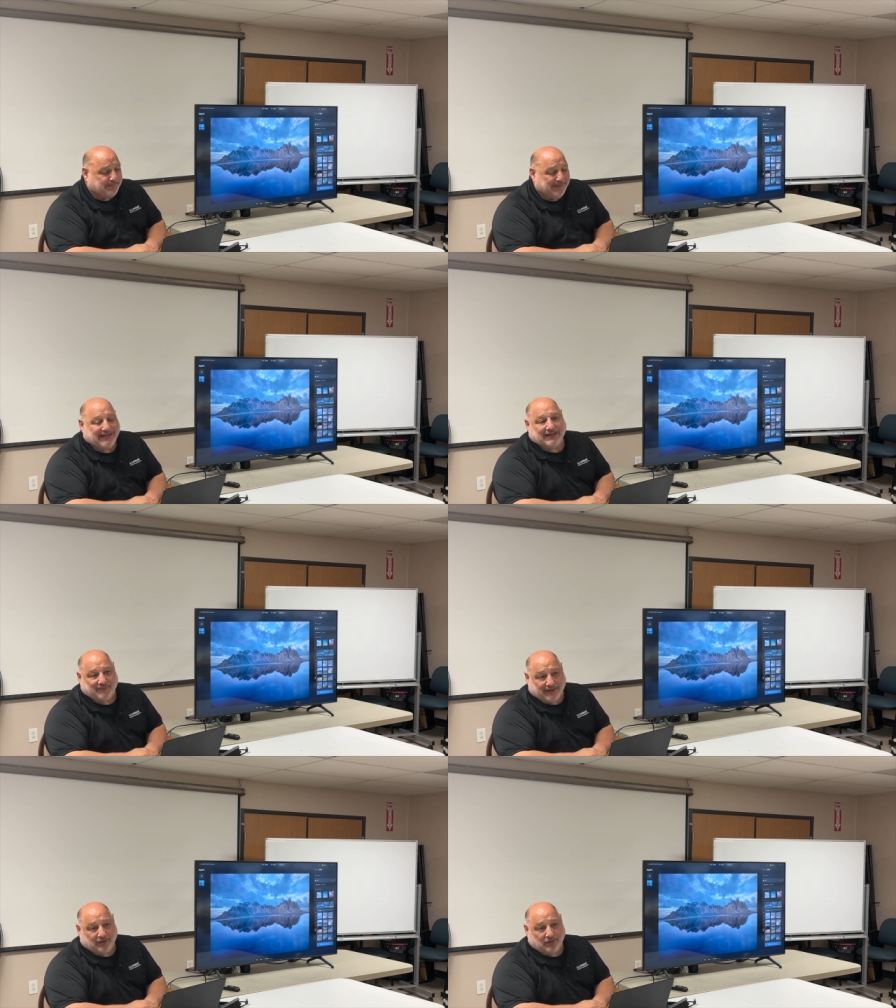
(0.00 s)
being in
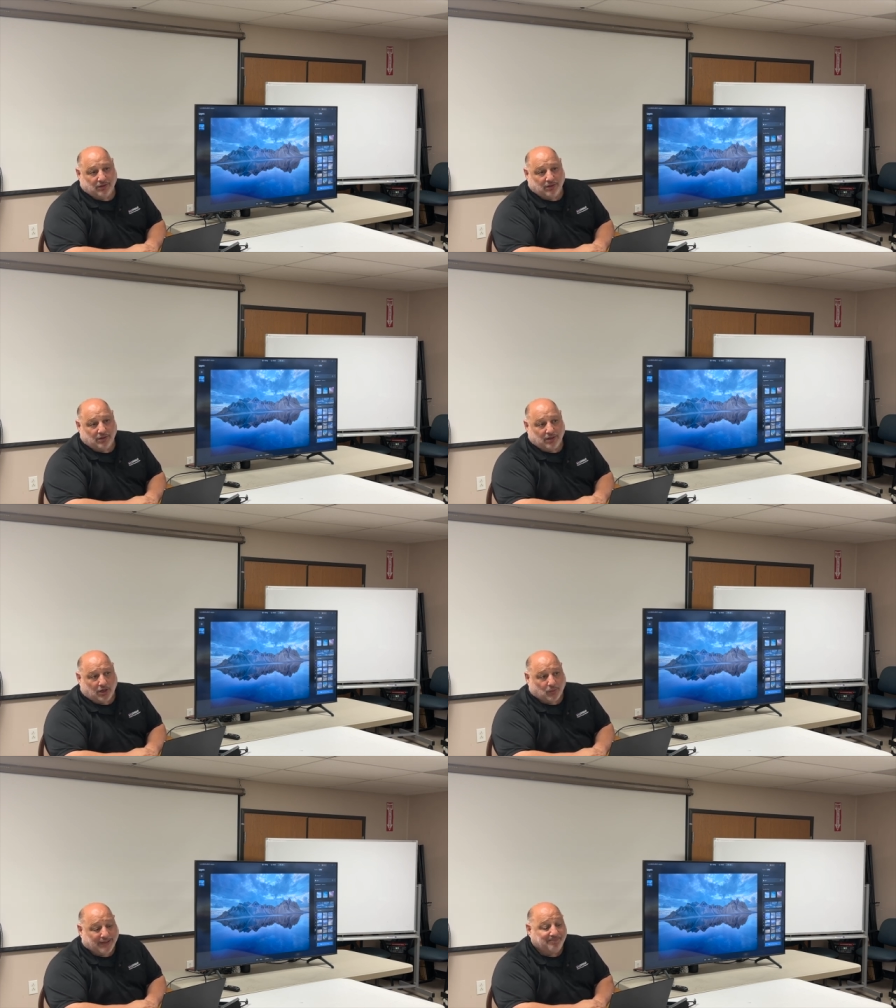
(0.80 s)
there.
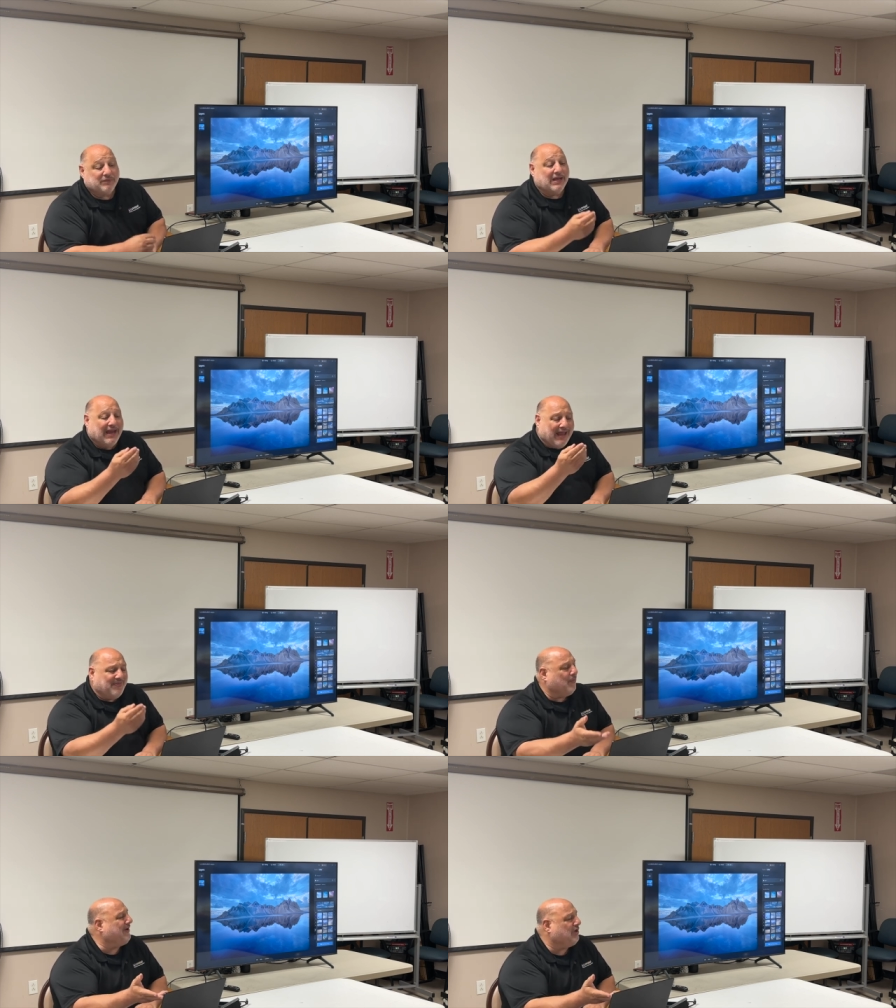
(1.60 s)
All right. And
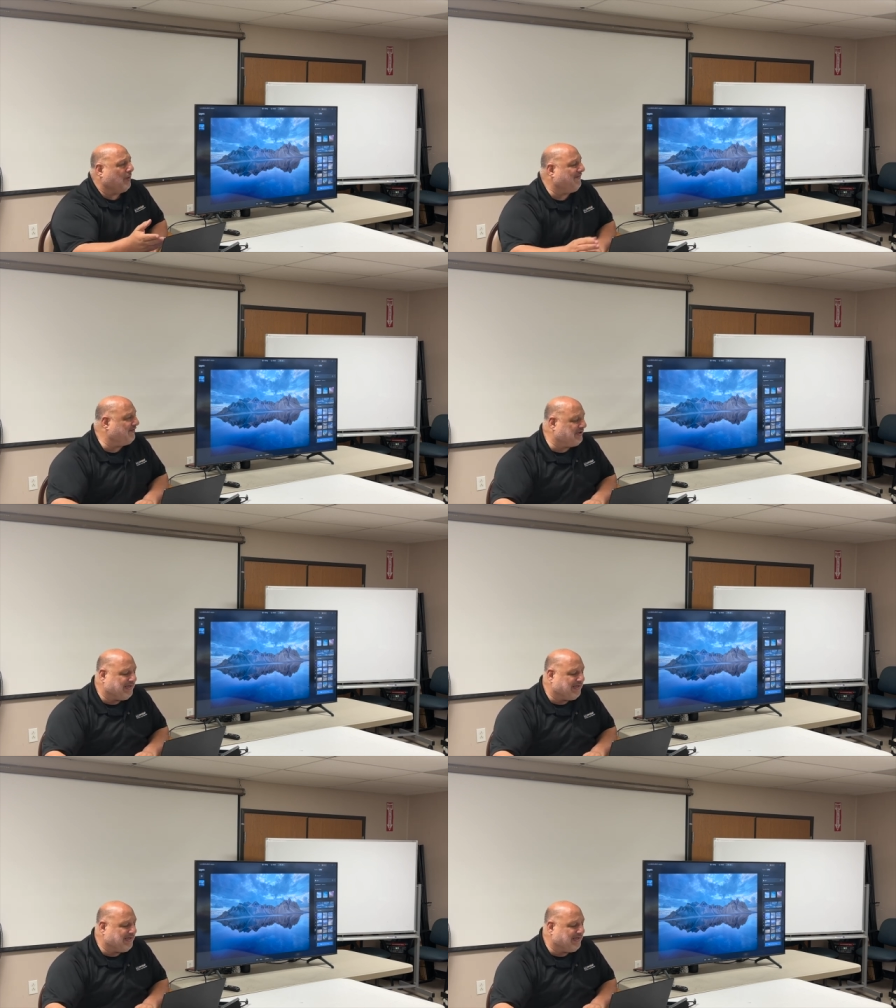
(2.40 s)
then we can go even